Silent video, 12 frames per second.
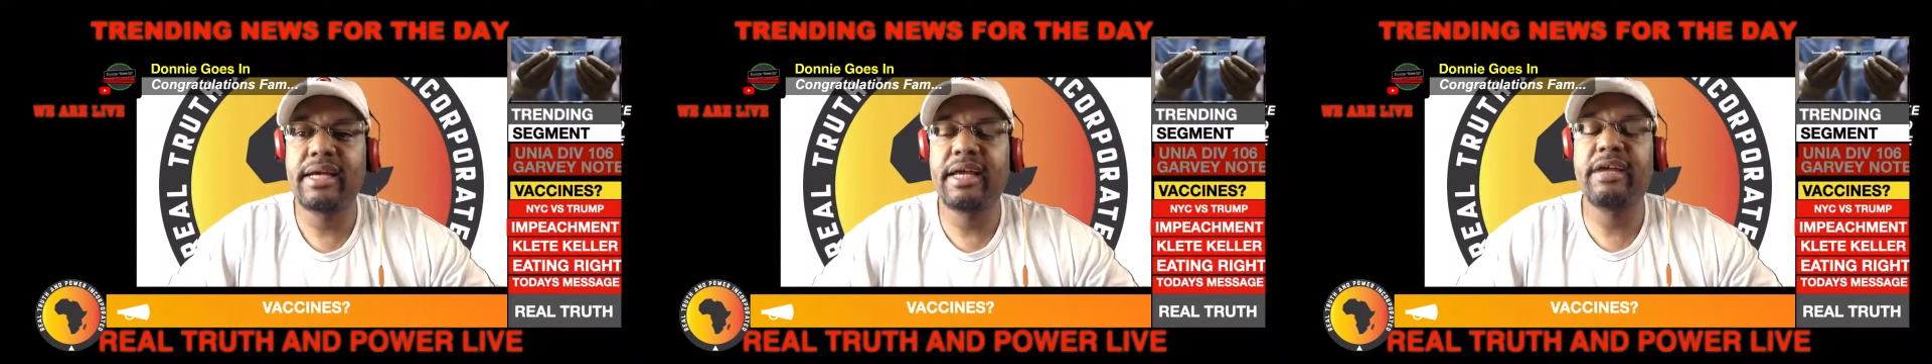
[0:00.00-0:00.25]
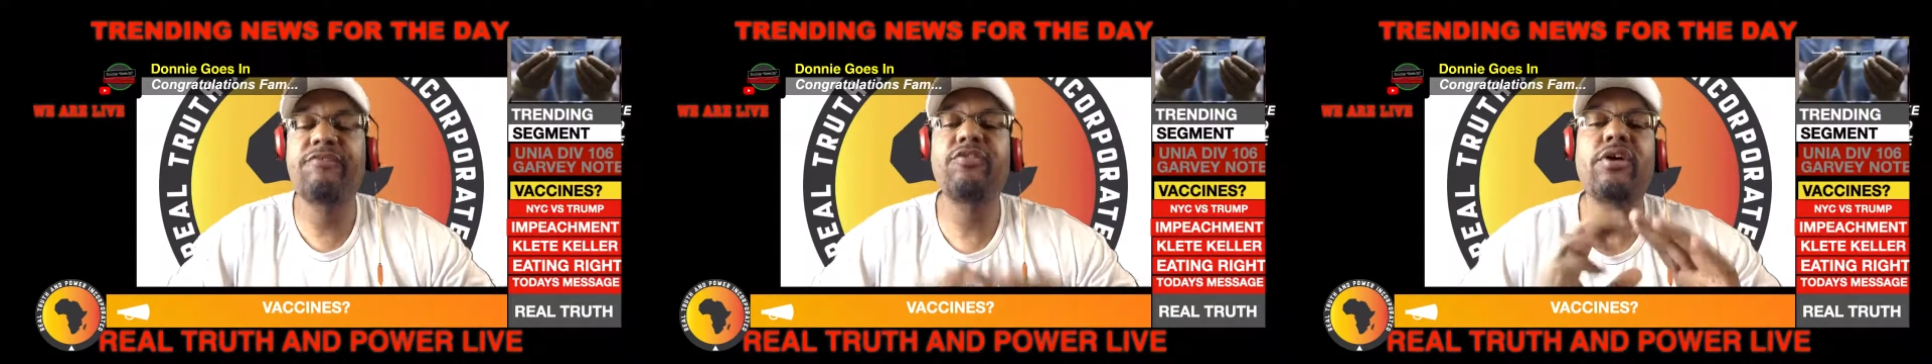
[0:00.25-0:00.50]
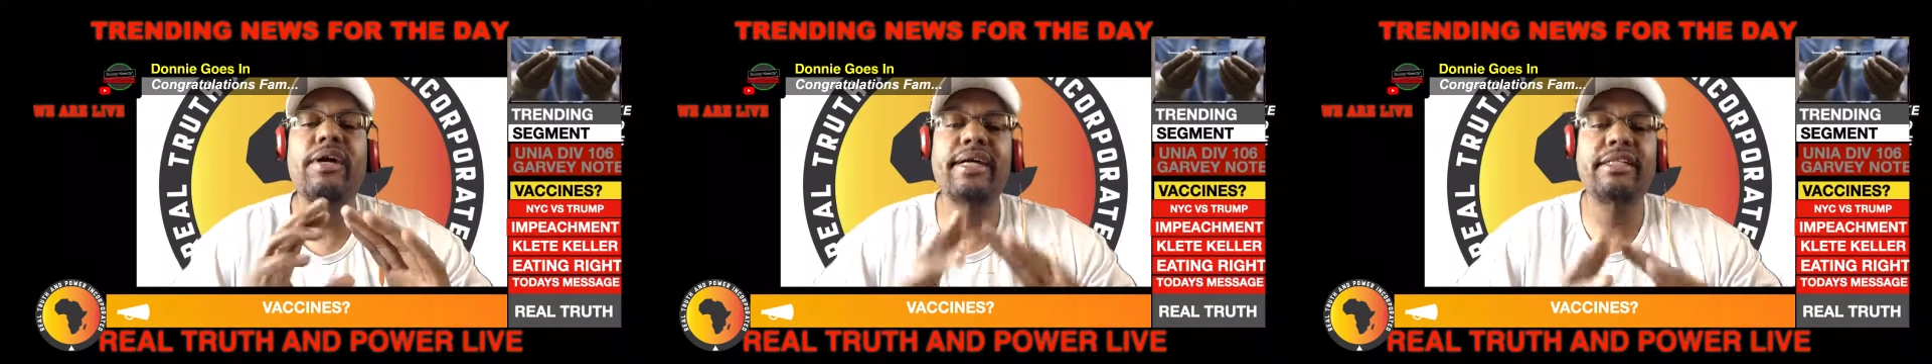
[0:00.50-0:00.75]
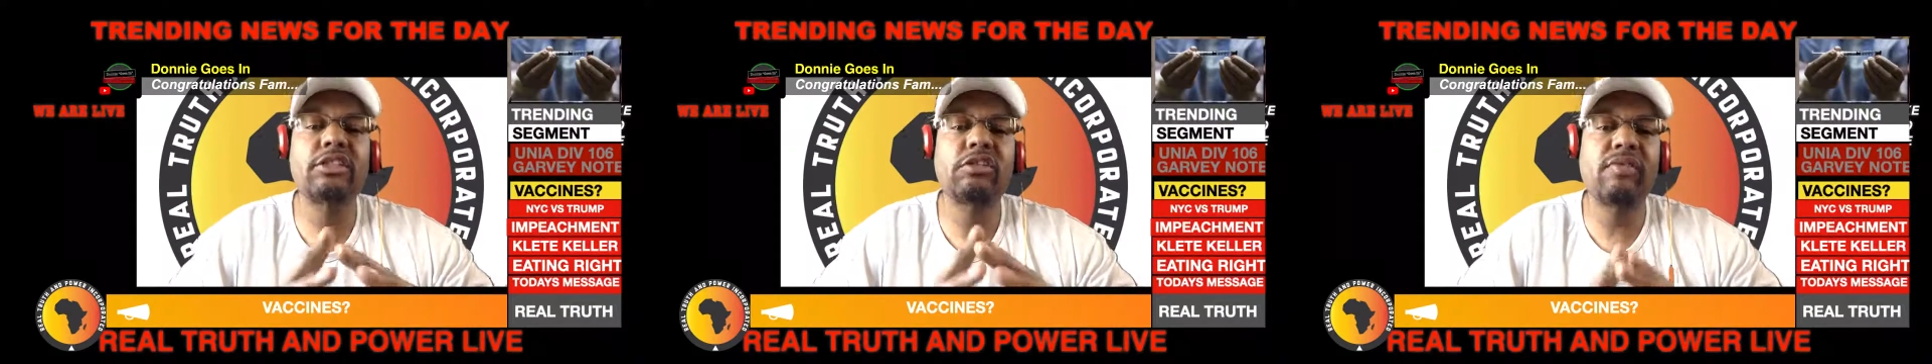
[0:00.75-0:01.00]
if you're
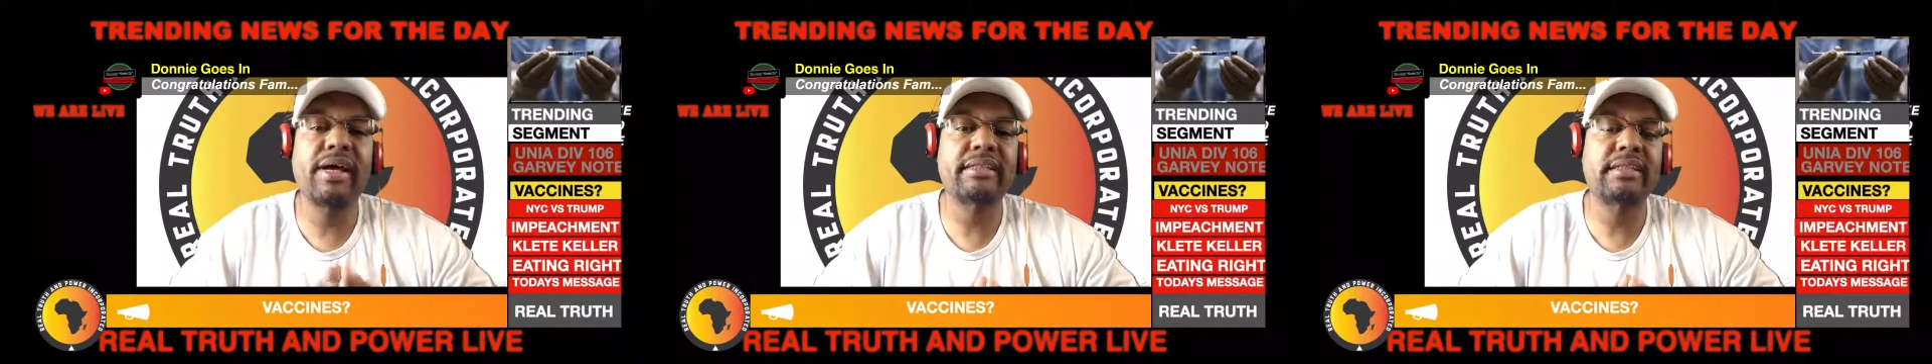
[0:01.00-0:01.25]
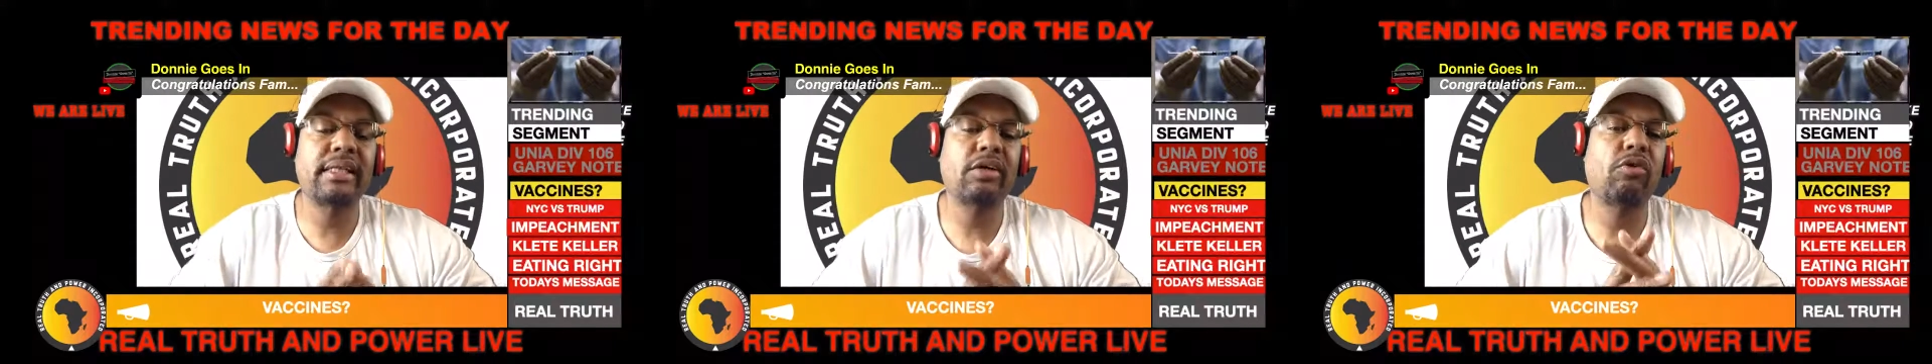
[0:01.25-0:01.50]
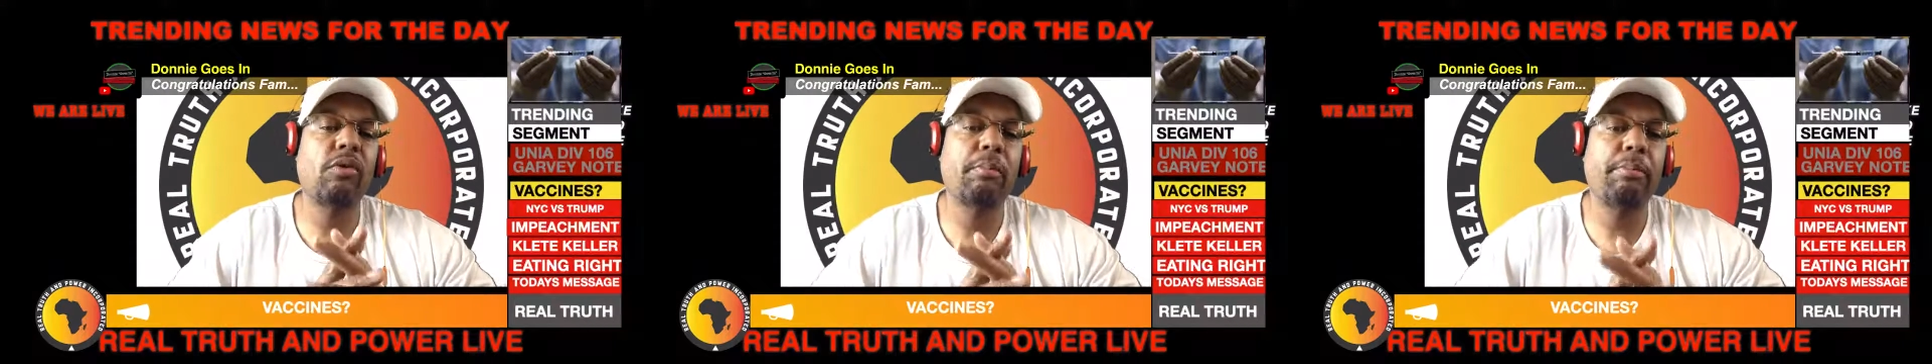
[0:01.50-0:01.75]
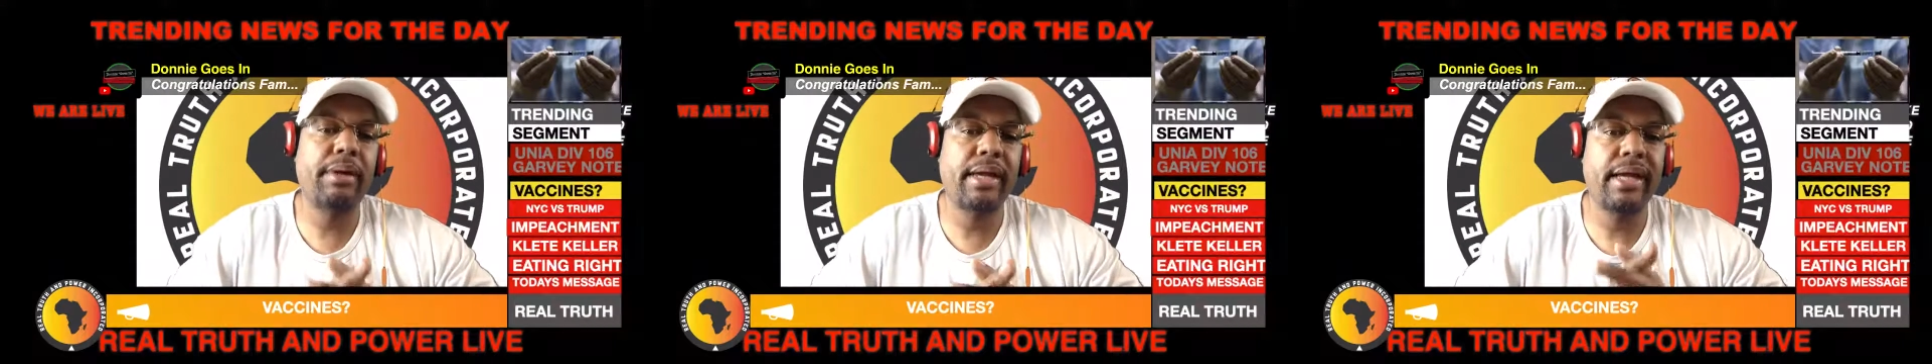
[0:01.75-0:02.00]
interested on
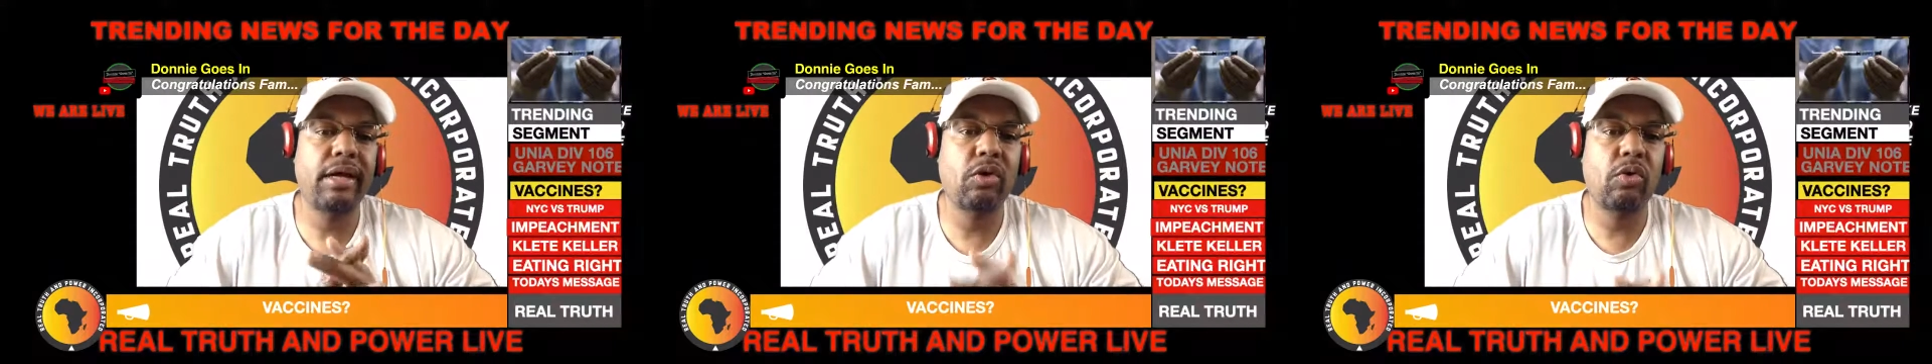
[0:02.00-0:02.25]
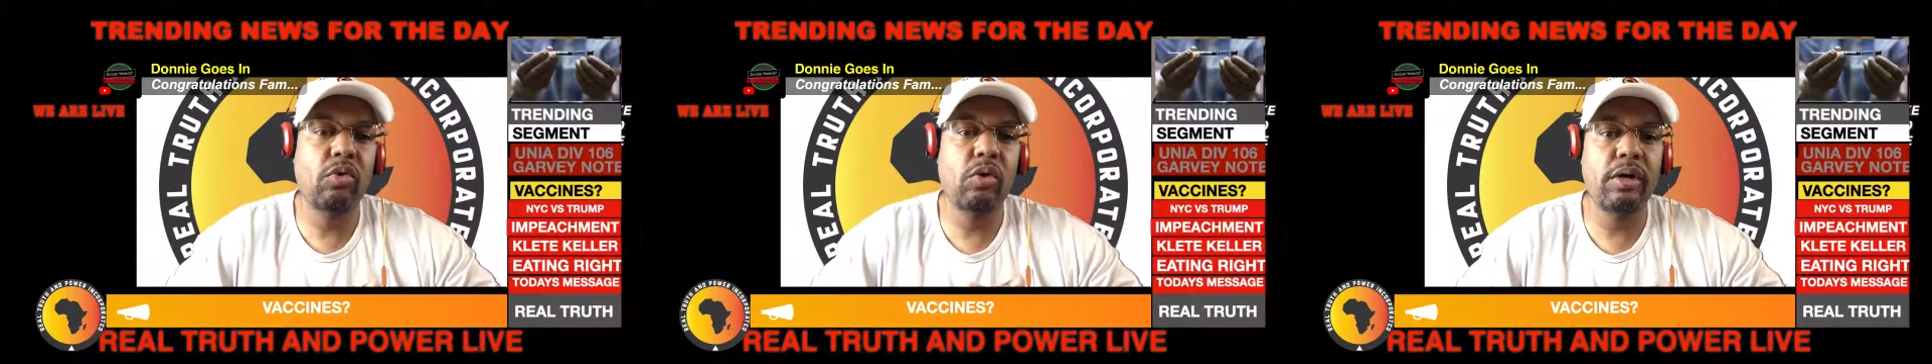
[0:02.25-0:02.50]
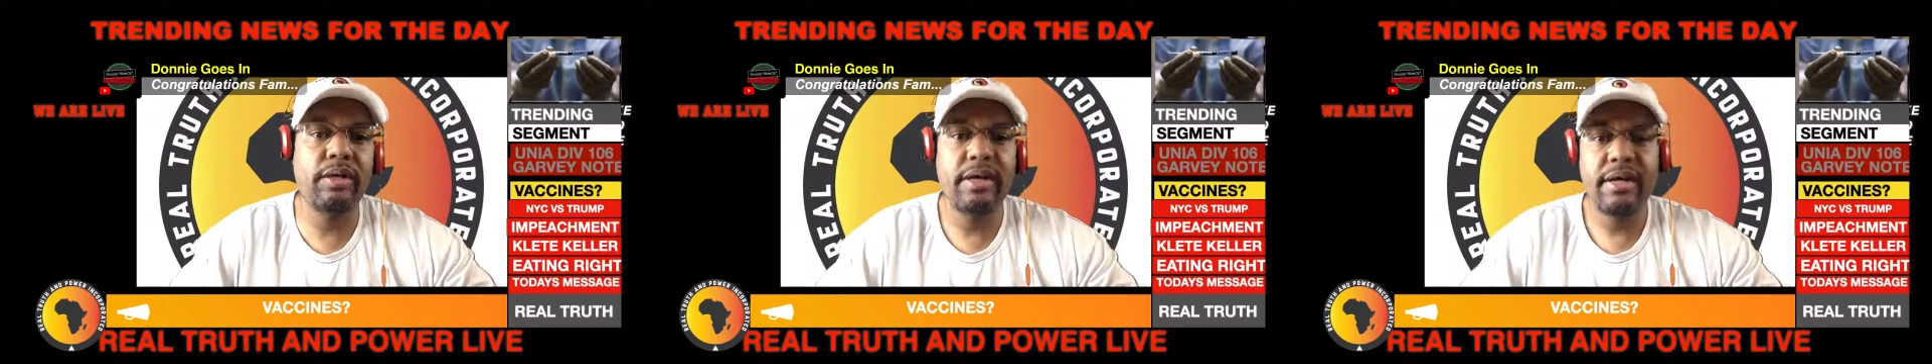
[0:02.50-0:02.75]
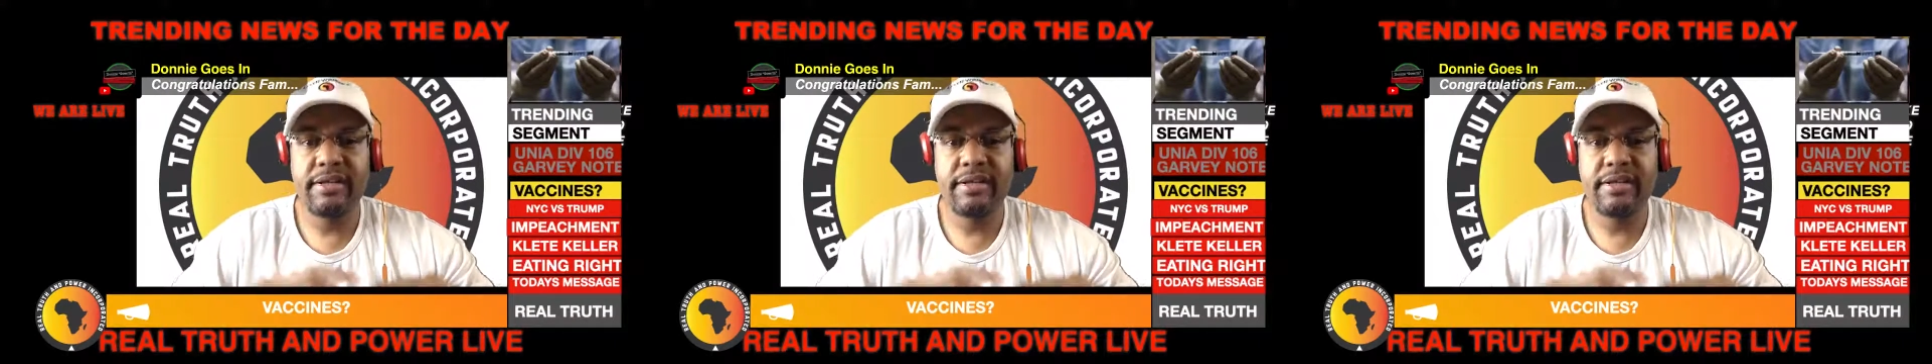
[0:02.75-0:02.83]
being on